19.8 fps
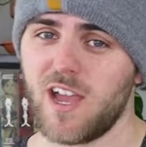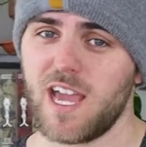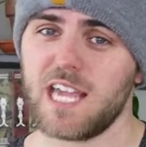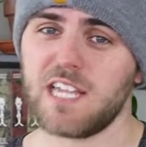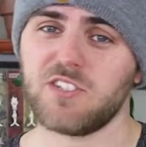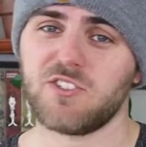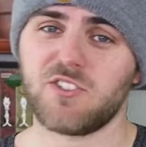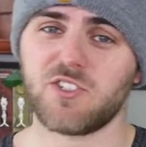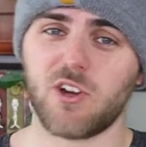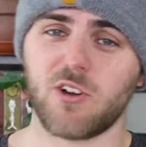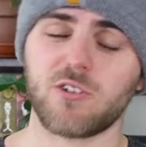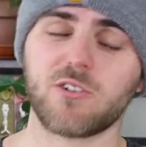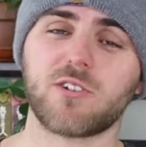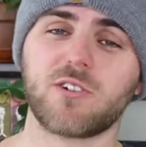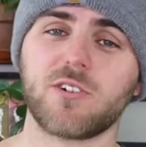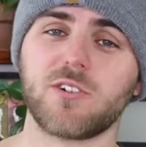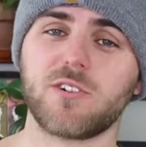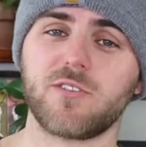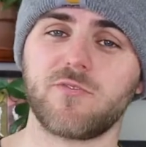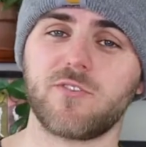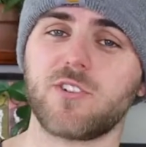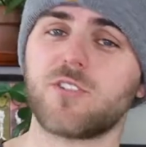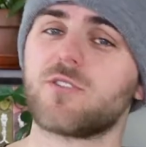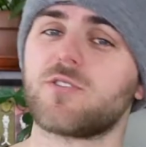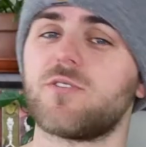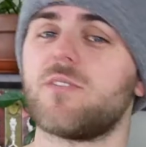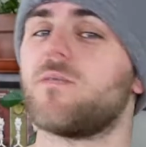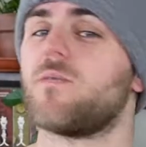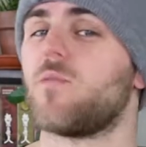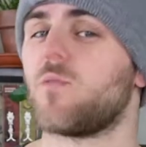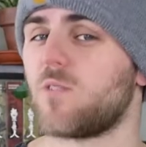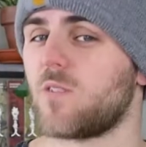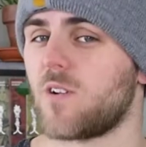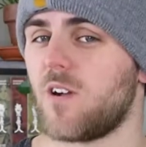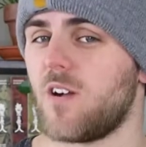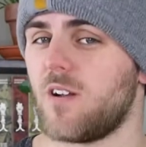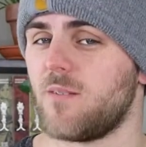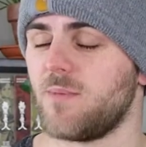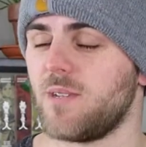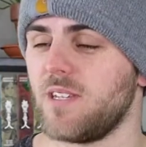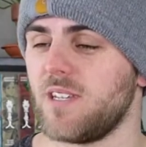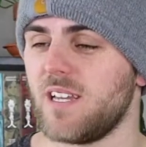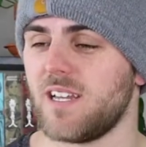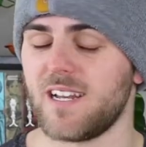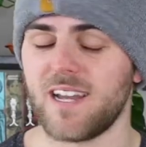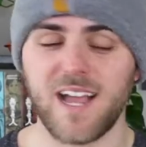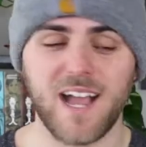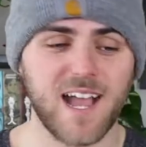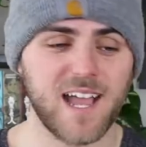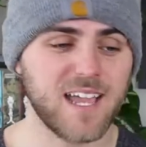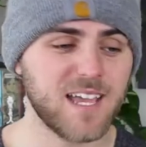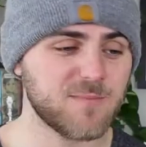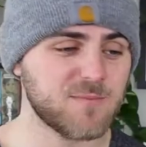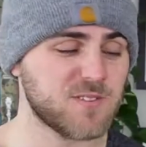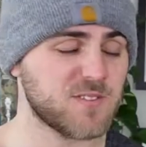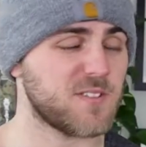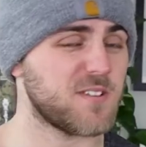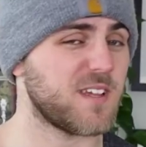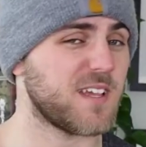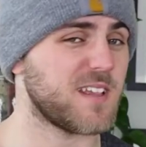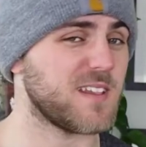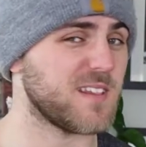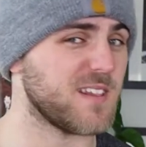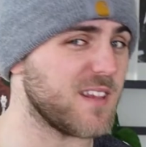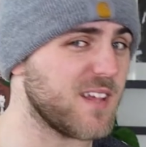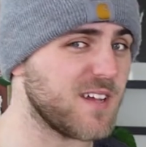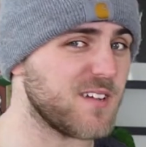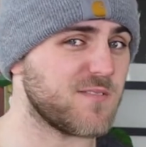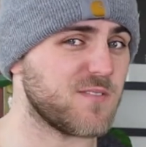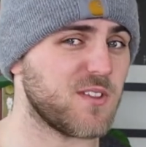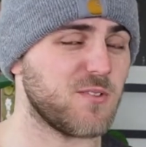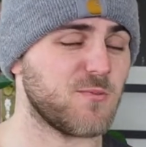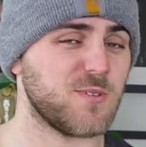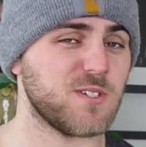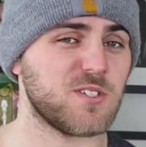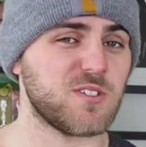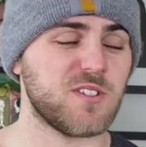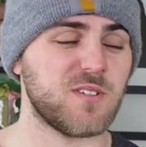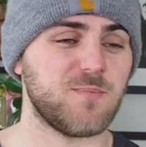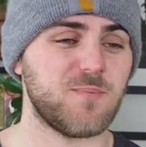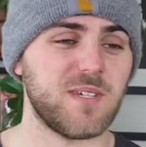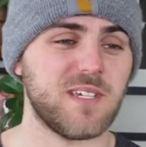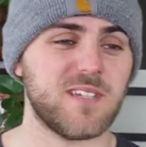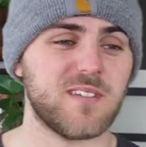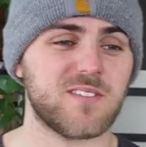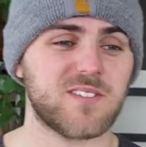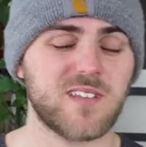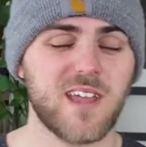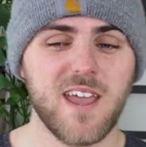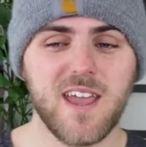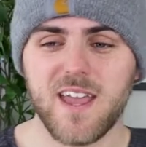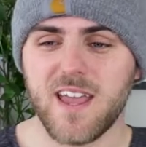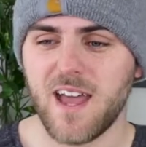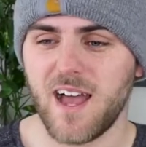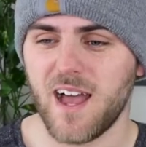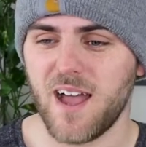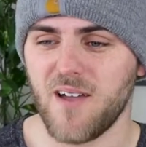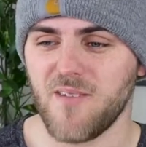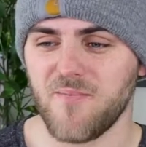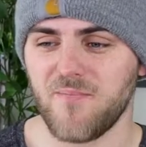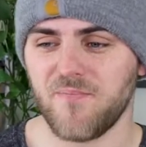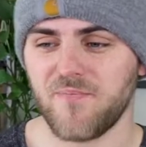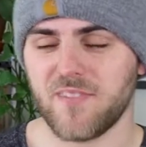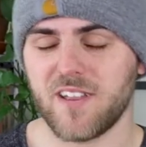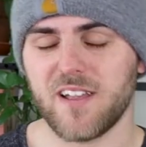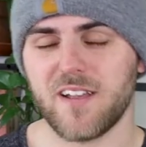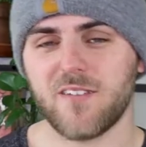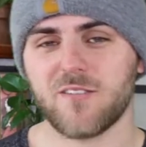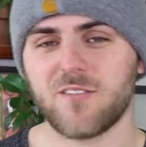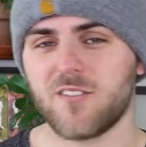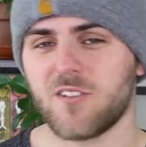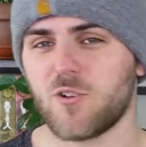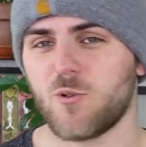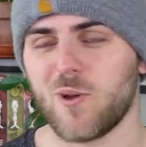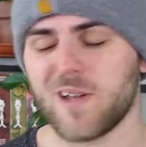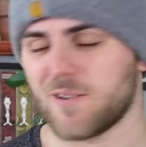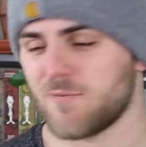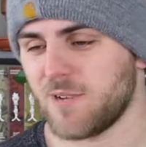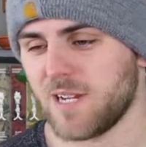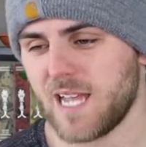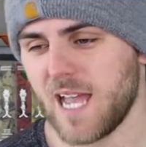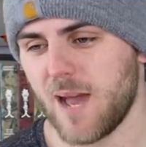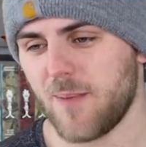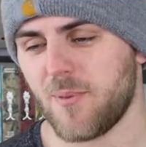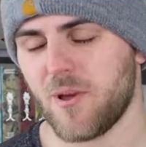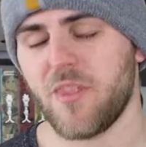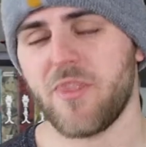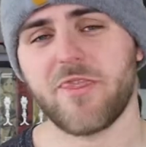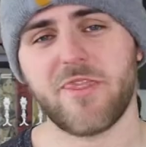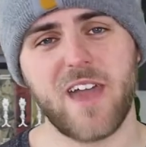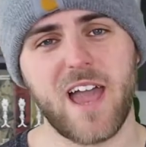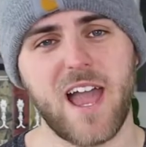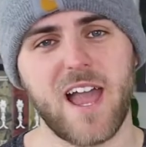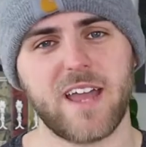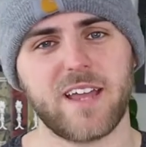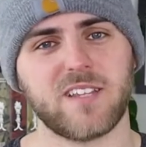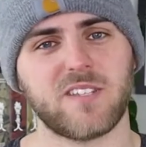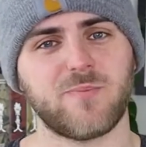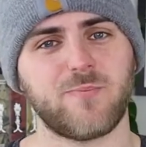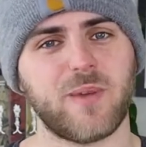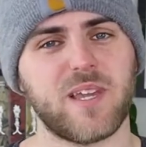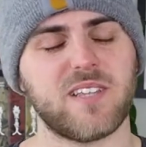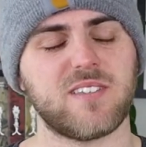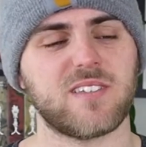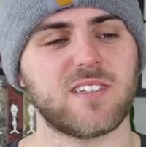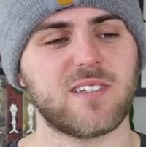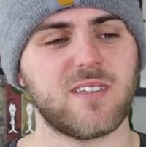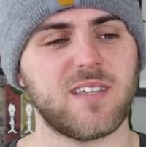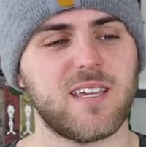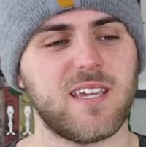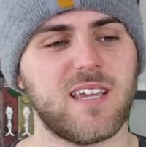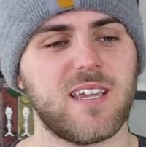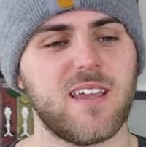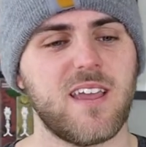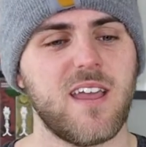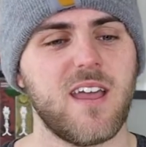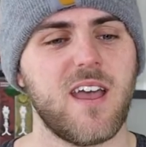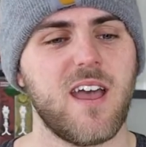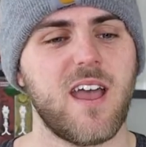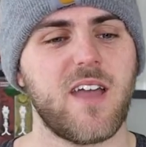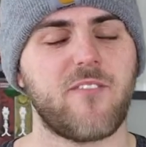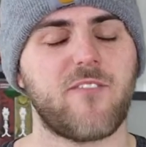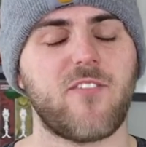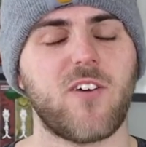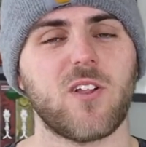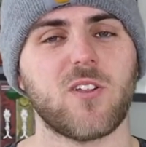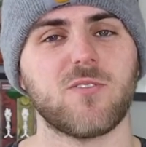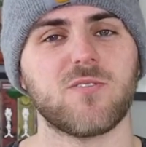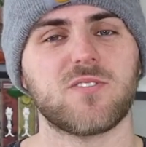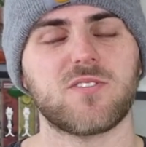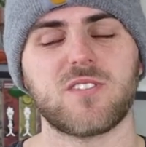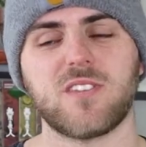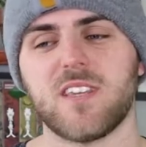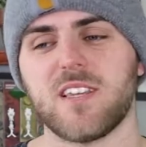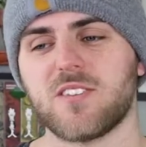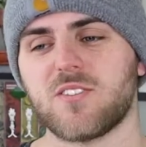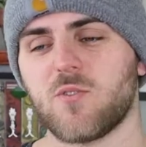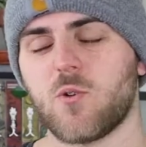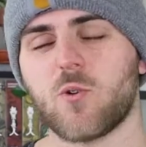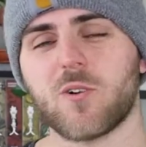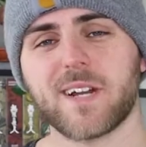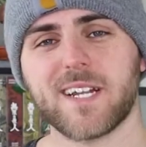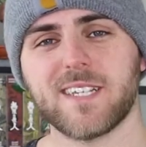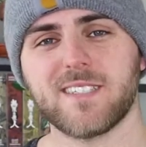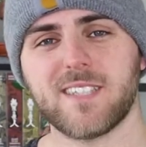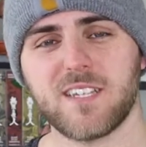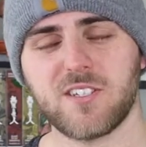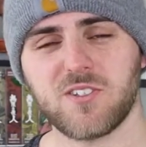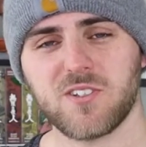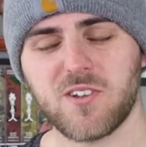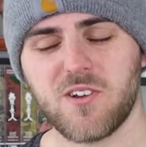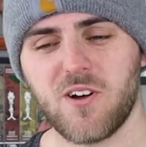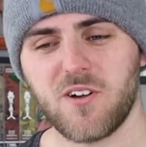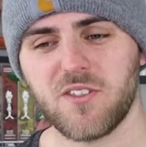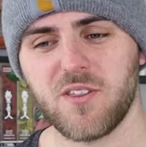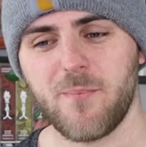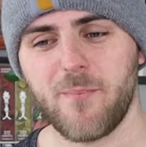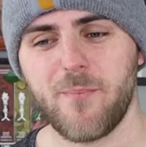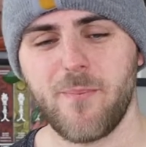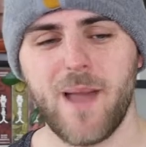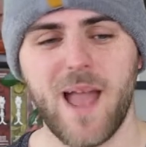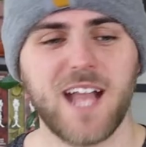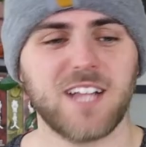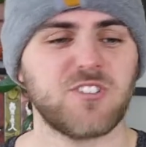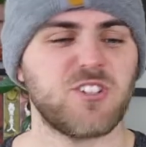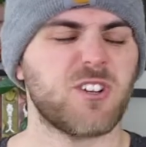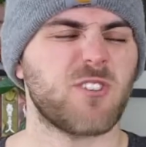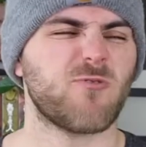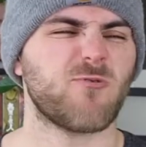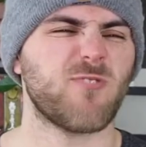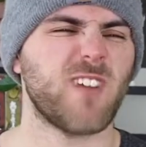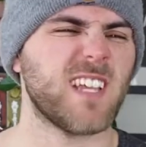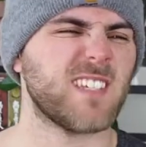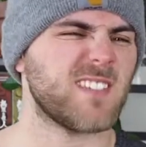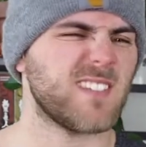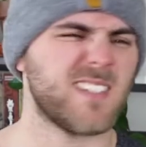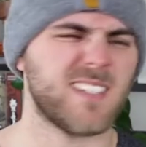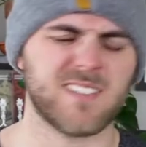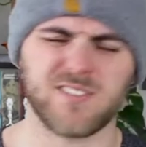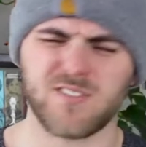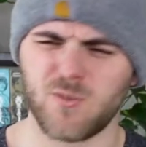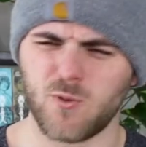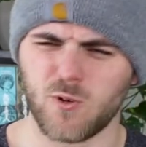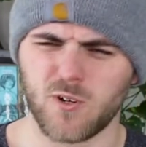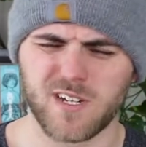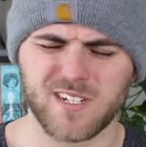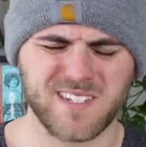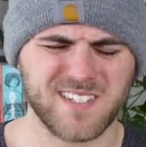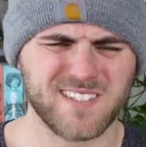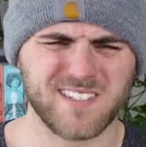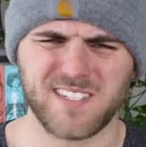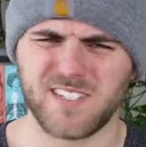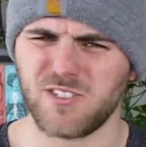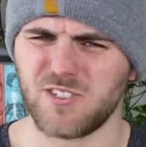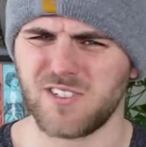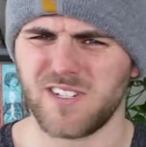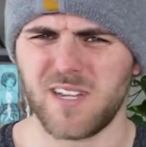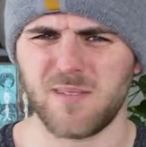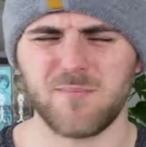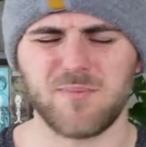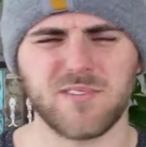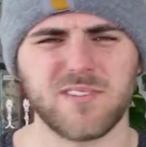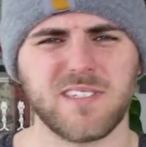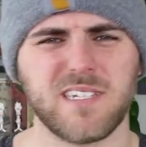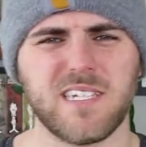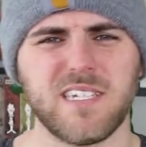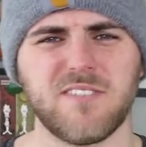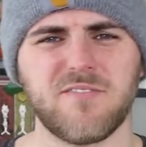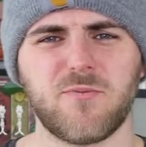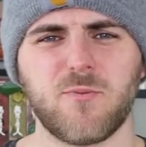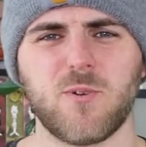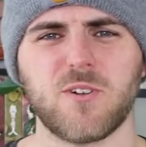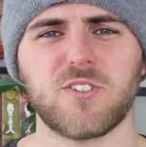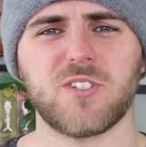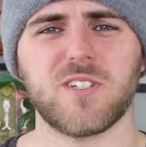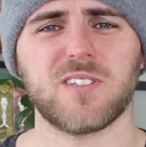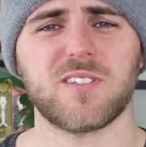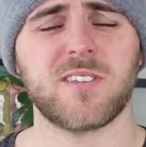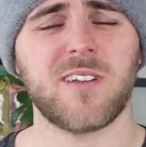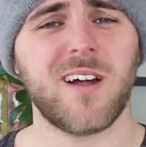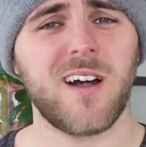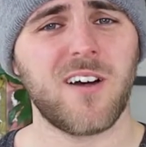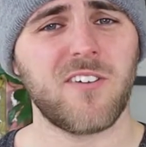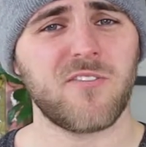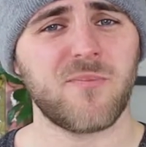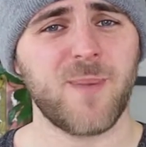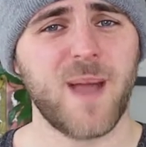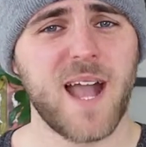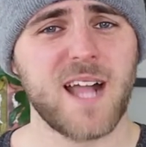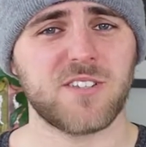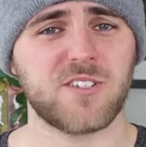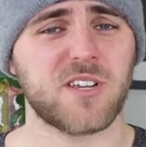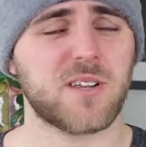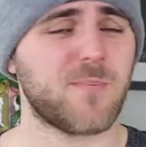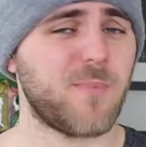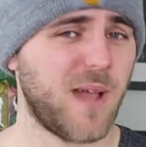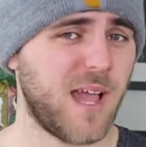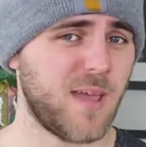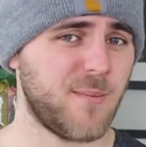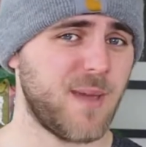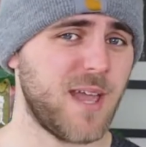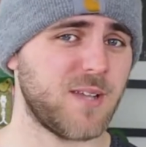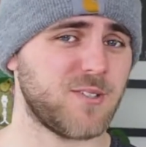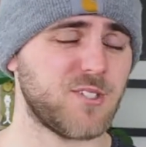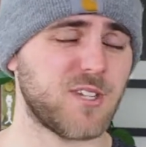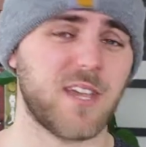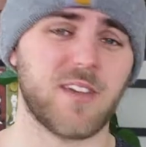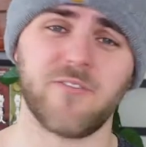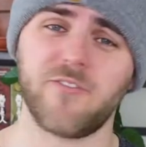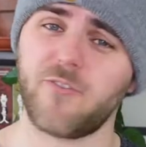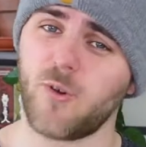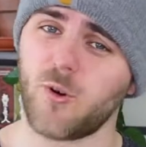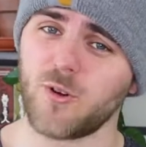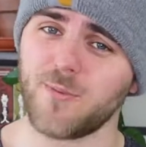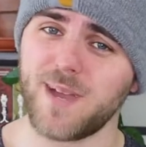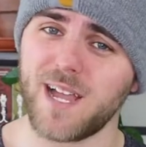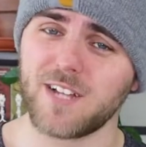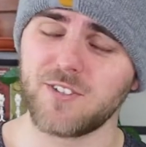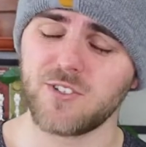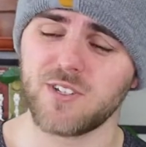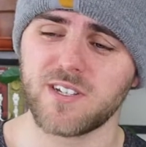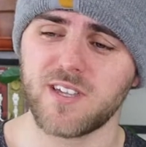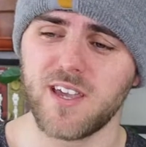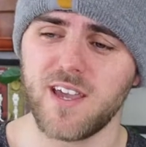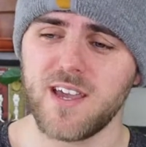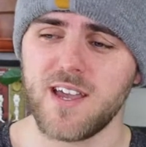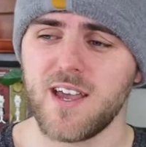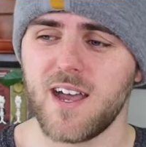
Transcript: A darker version of Origami, and I absolutely loved The Witch and the Beast. Quick recap on that. It's basically follows this organization called the Magic Resonance Organization, I believe, which is of magic, by magic, and for magic.